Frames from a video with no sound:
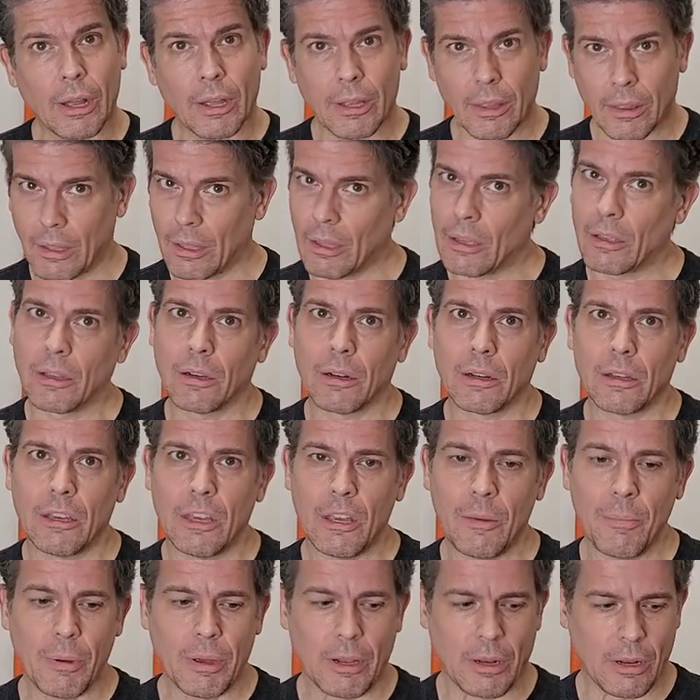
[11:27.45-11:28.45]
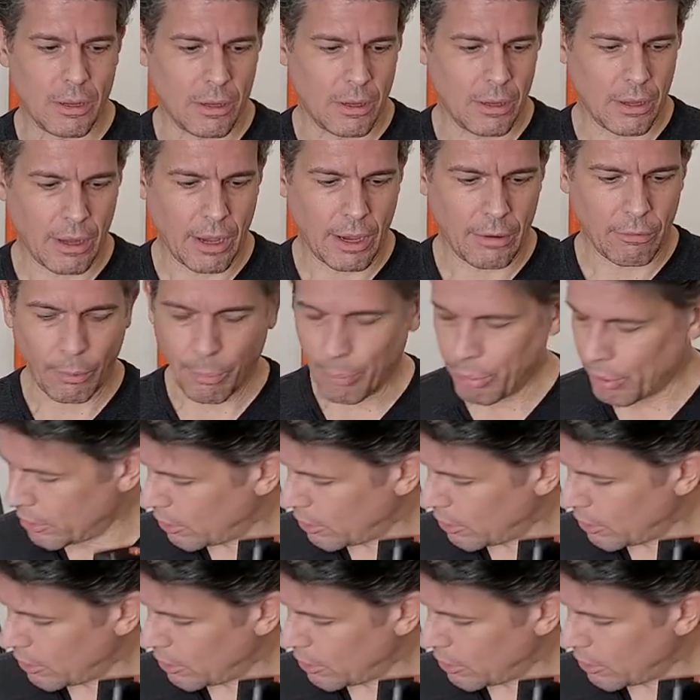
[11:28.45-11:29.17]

I think I'm going to keep it. I will put